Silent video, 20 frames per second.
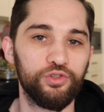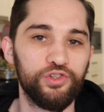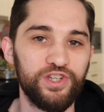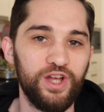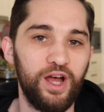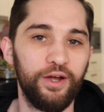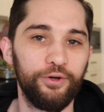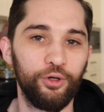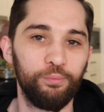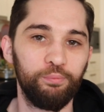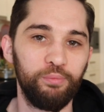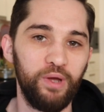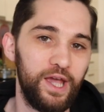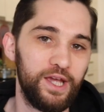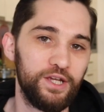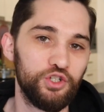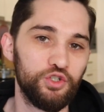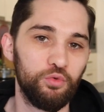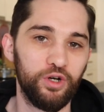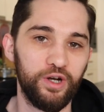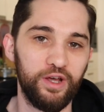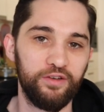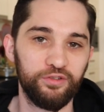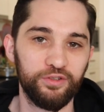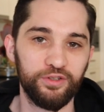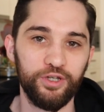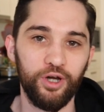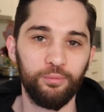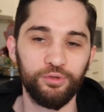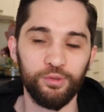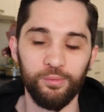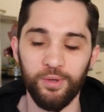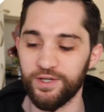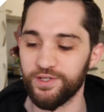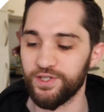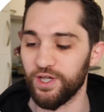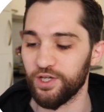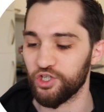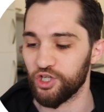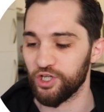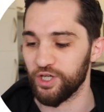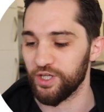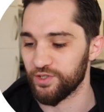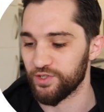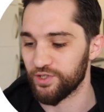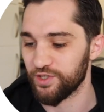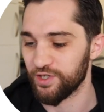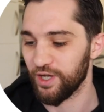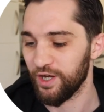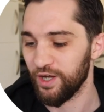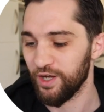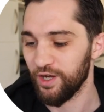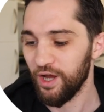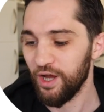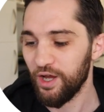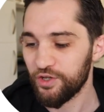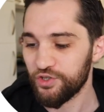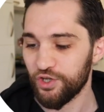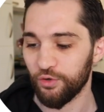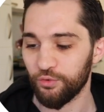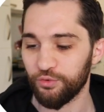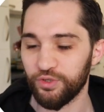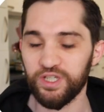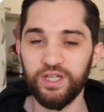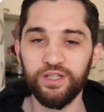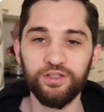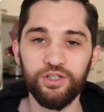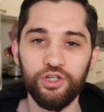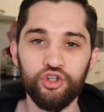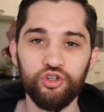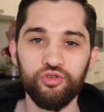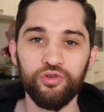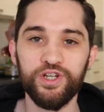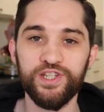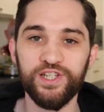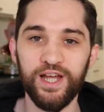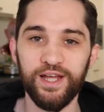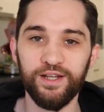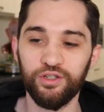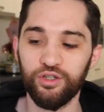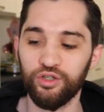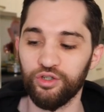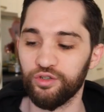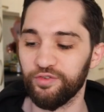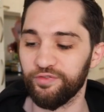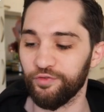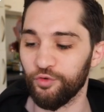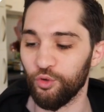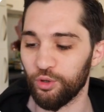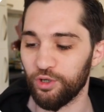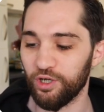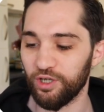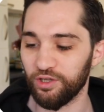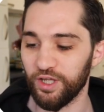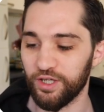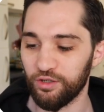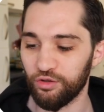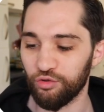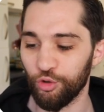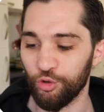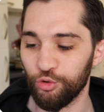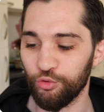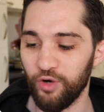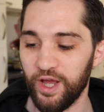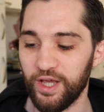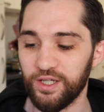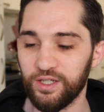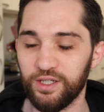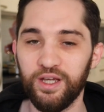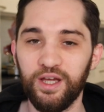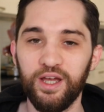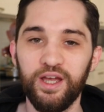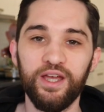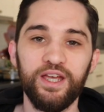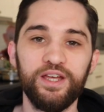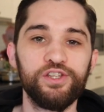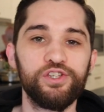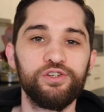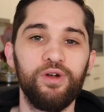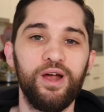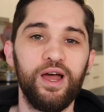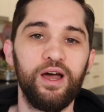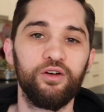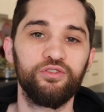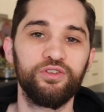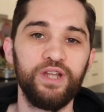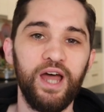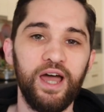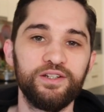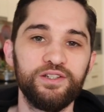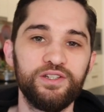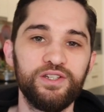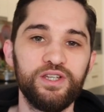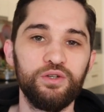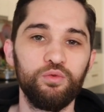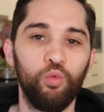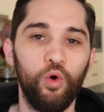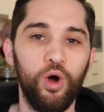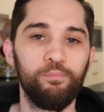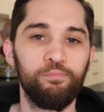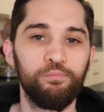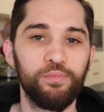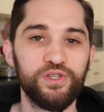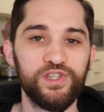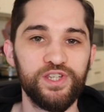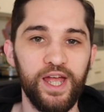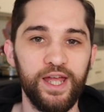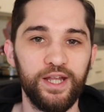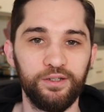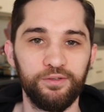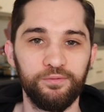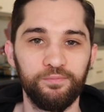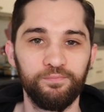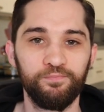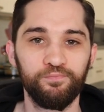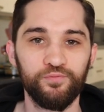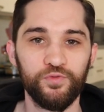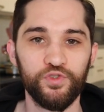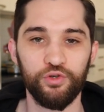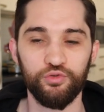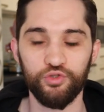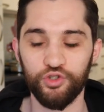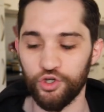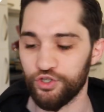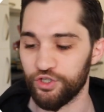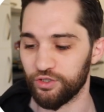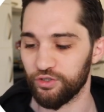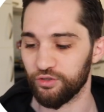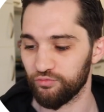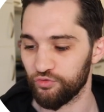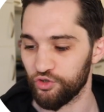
sign up page, whatever the optimization is. So the industry standard for click-through rate is around 91%. So just